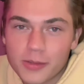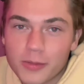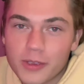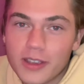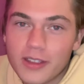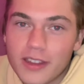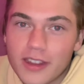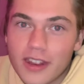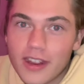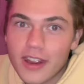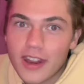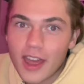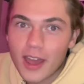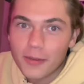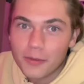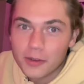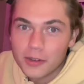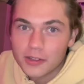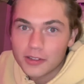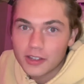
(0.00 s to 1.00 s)
we
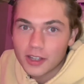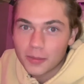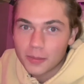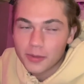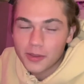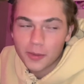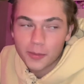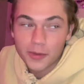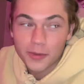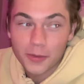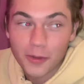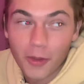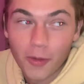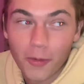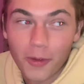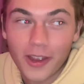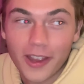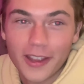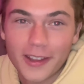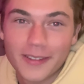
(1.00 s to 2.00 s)
never sleep. Sleep is for the
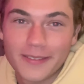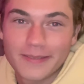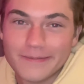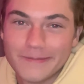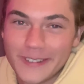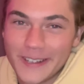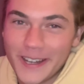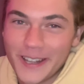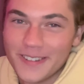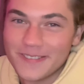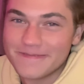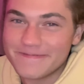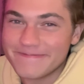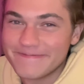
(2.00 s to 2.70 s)
week, you know?